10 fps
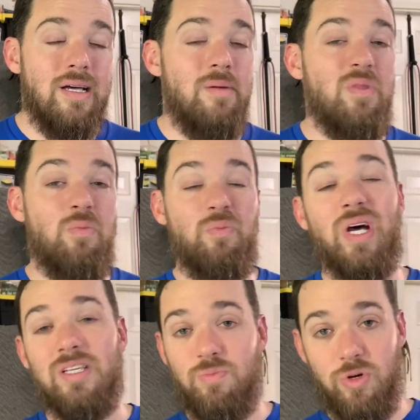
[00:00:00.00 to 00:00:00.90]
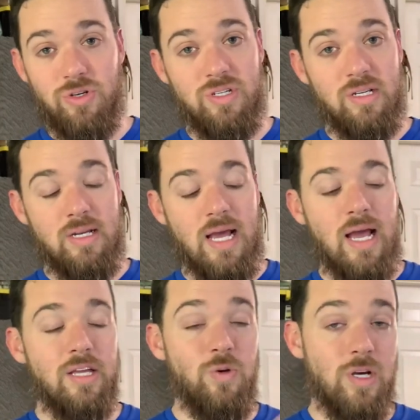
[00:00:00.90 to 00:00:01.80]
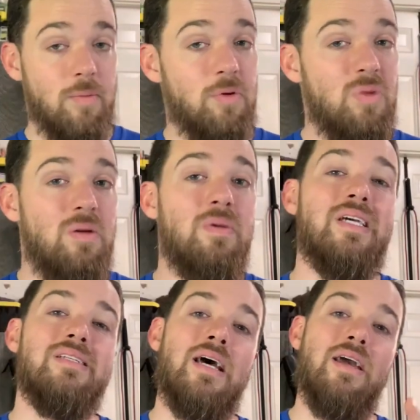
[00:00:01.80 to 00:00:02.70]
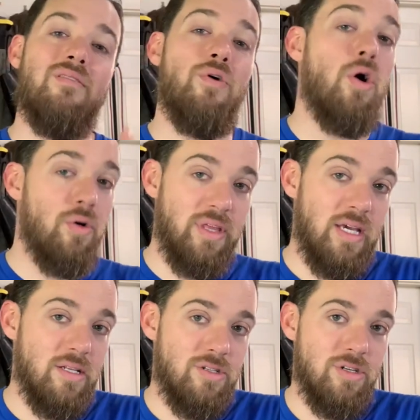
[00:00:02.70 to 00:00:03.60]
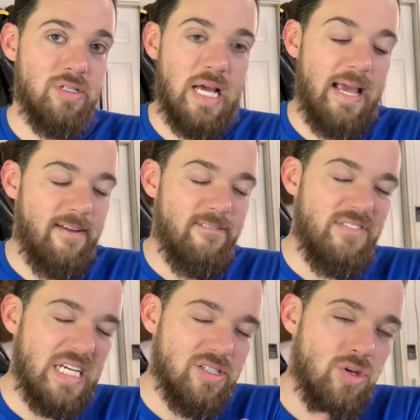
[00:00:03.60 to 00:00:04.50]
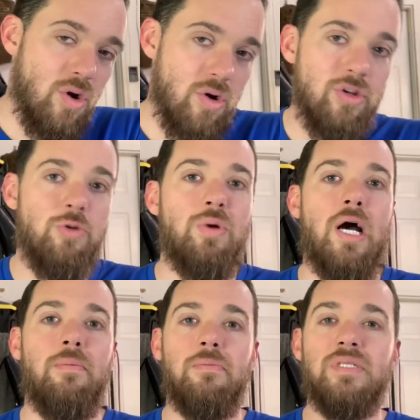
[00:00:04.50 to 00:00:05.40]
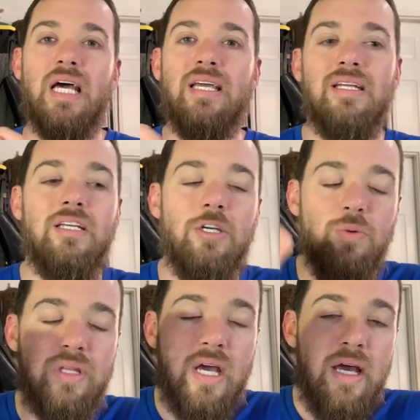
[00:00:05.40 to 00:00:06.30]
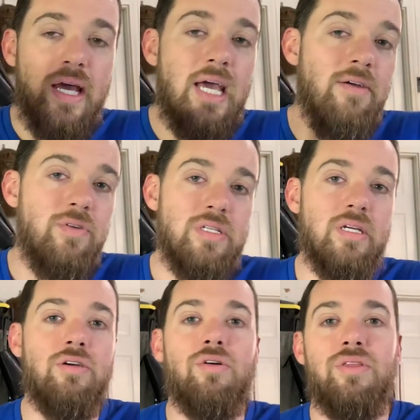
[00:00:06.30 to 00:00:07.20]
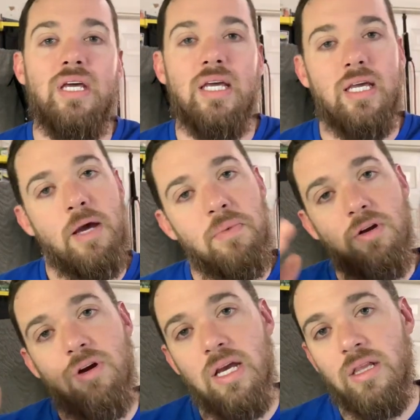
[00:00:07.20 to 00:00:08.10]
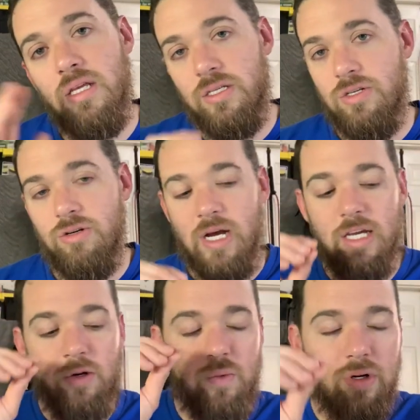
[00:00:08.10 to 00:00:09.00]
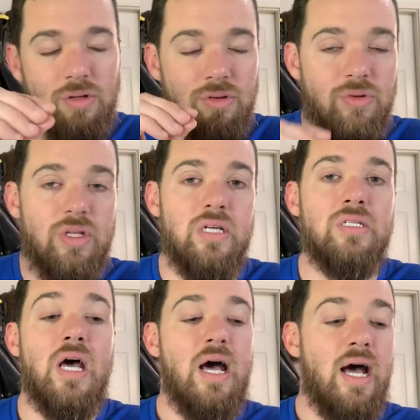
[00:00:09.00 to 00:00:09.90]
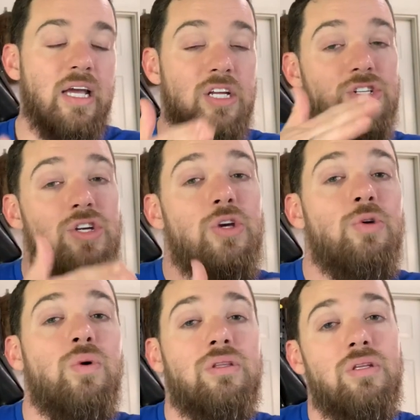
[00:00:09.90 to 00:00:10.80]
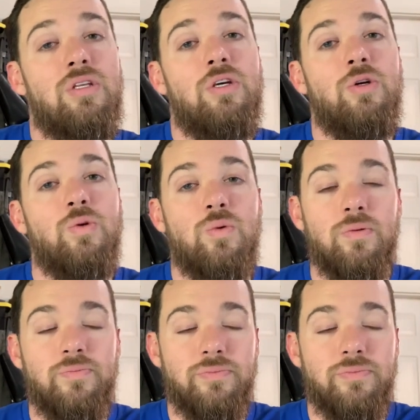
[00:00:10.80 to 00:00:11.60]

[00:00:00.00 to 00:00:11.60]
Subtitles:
I'm the best person. You come to me because I have all the answers. I can fix all your problems. I can deal with every single thing. I'm a great listener. I can work through this. I can show you what to do.